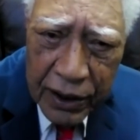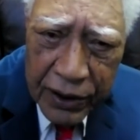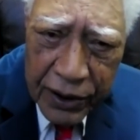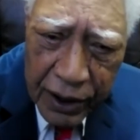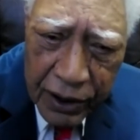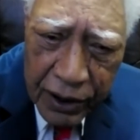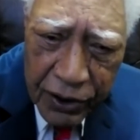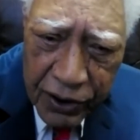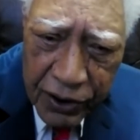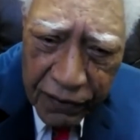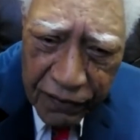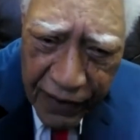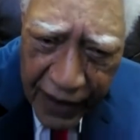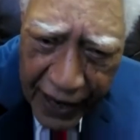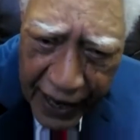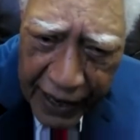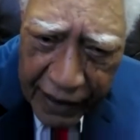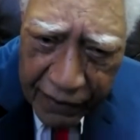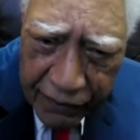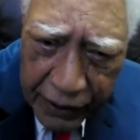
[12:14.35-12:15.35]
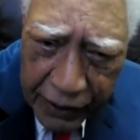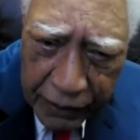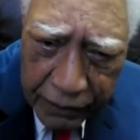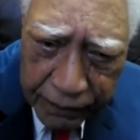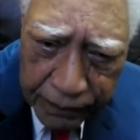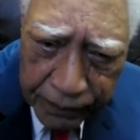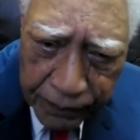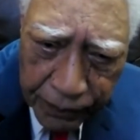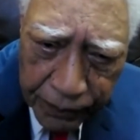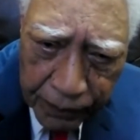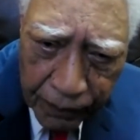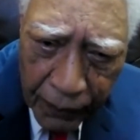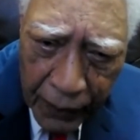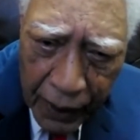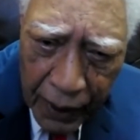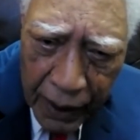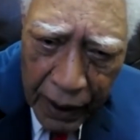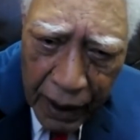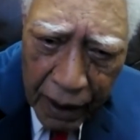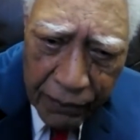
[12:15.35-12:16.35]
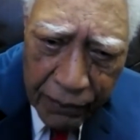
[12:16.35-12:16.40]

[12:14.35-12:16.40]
to survive it.